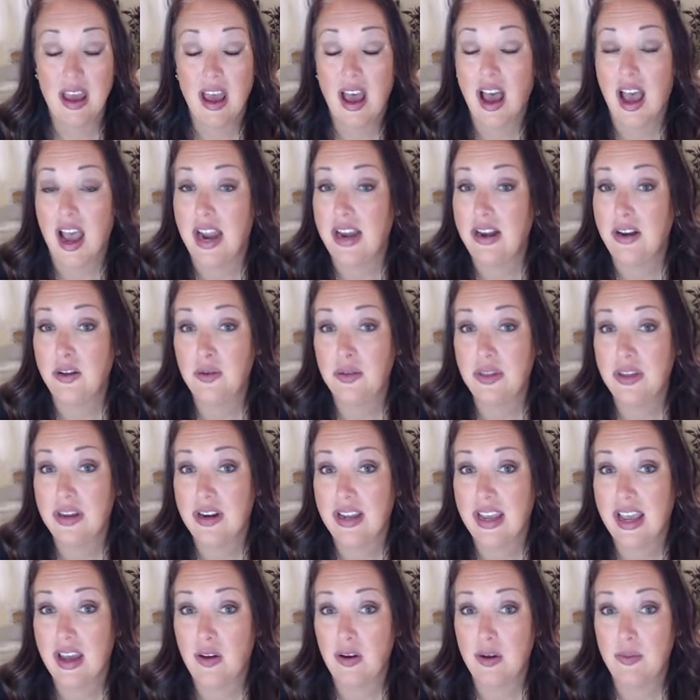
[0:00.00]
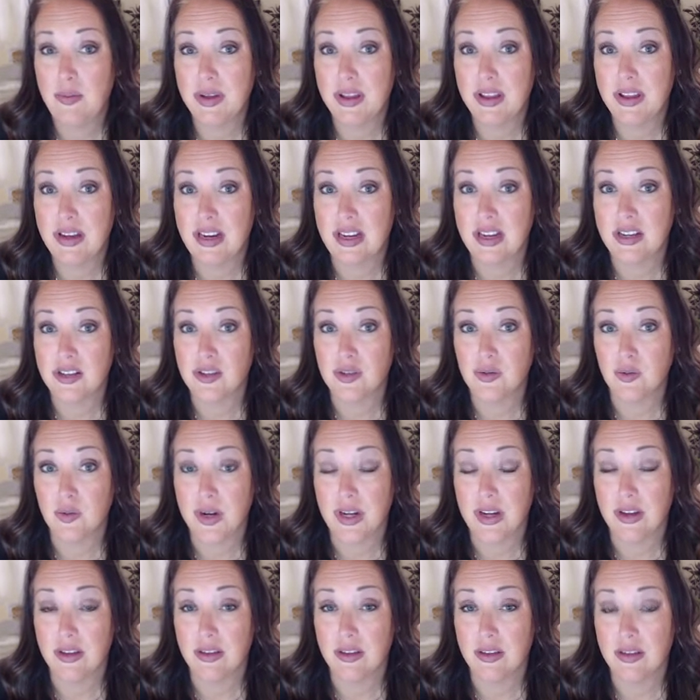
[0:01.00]
I know that accountability is
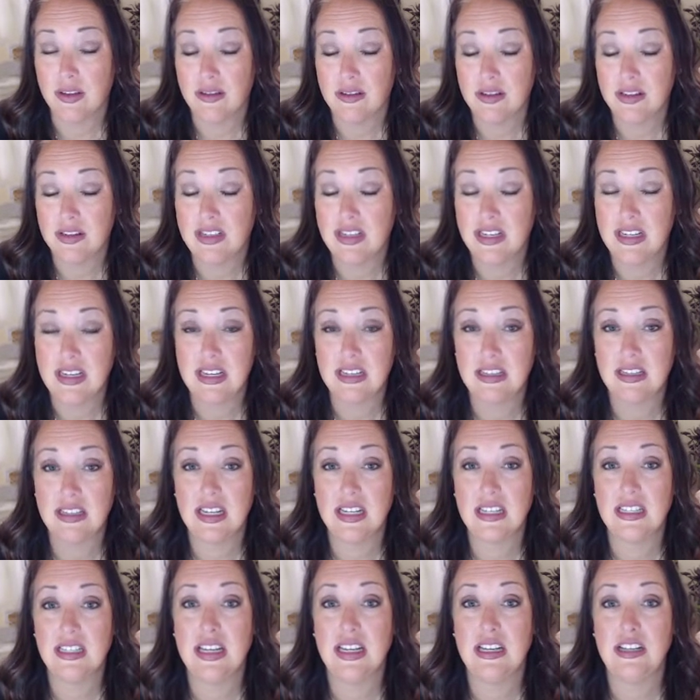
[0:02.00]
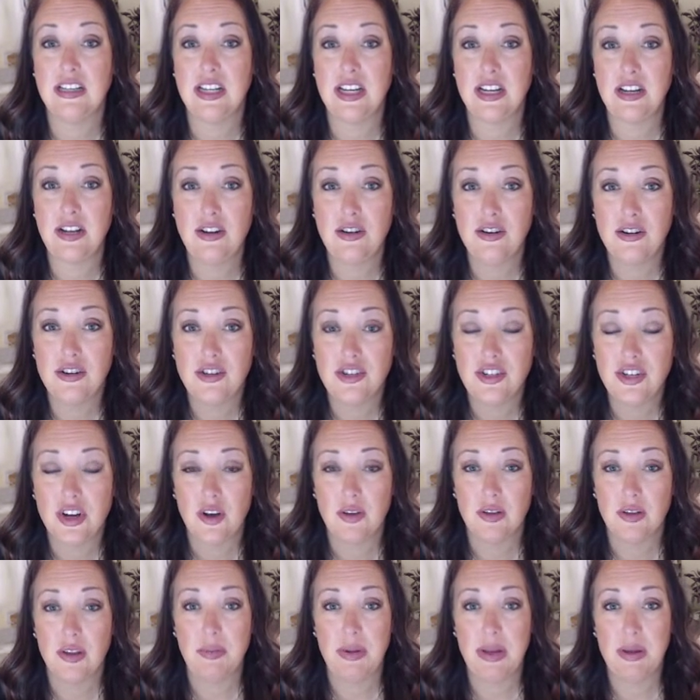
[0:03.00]
real. The statistics continue to
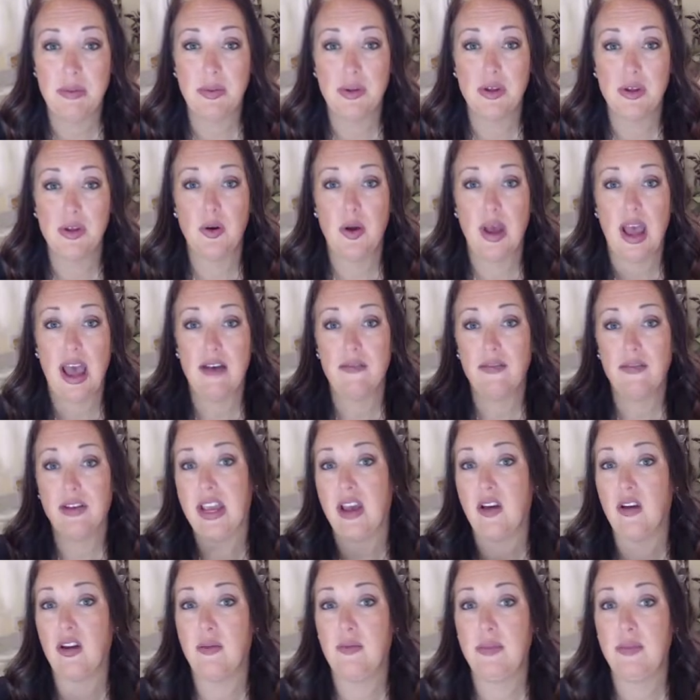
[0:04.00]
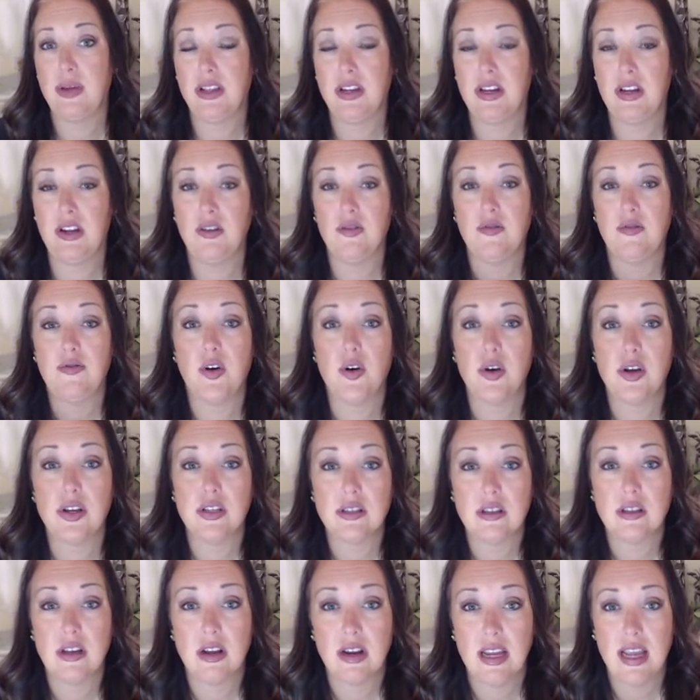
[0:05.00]
show that people who have accountability, who
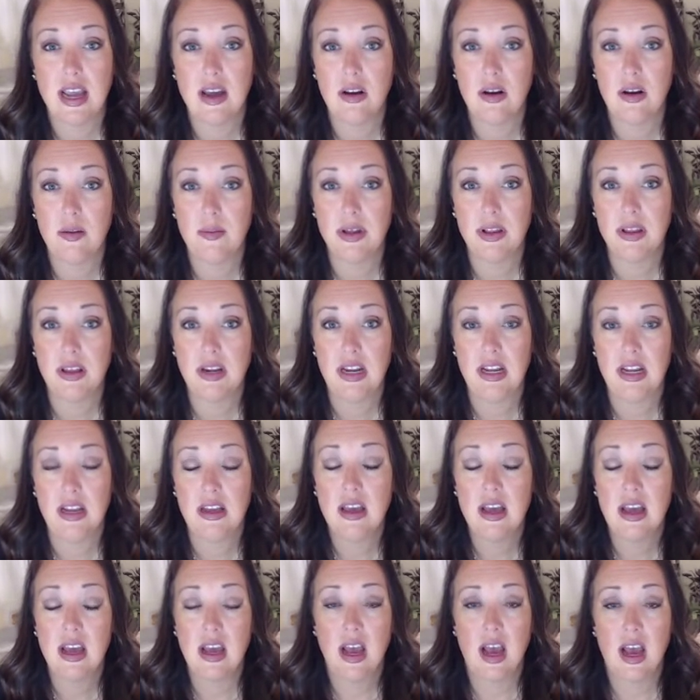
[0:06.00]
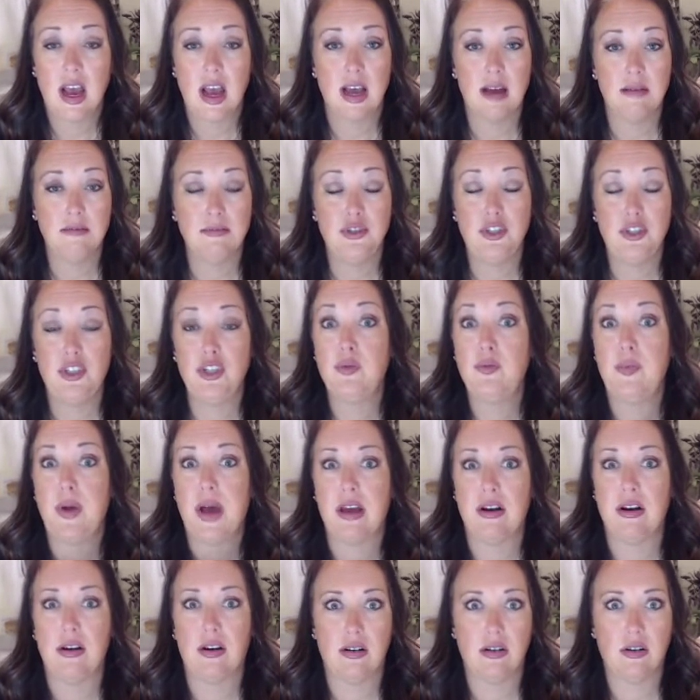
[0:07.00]
focus on accountability, do
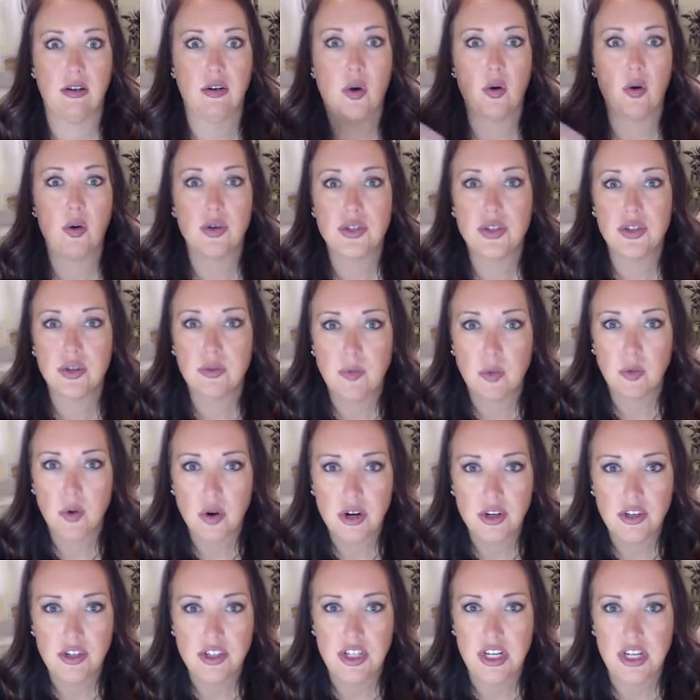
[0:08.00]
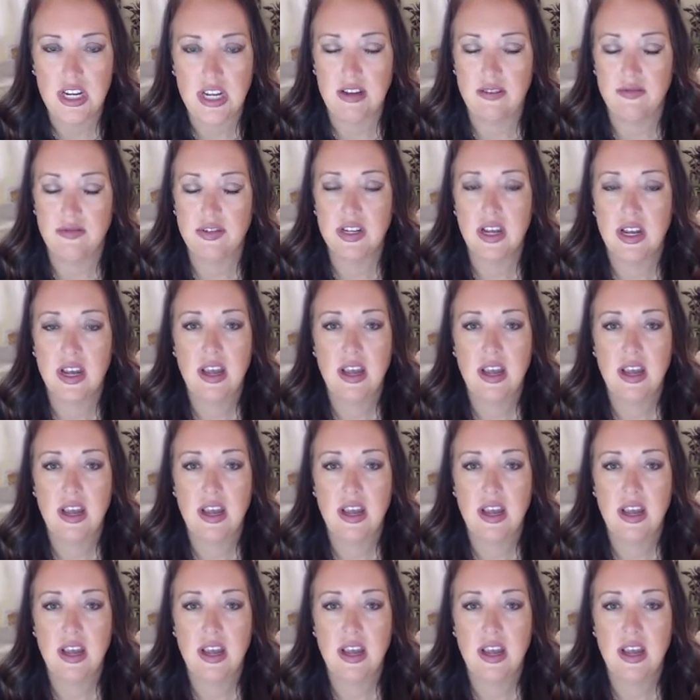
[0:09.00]
better. Goals are more achieved.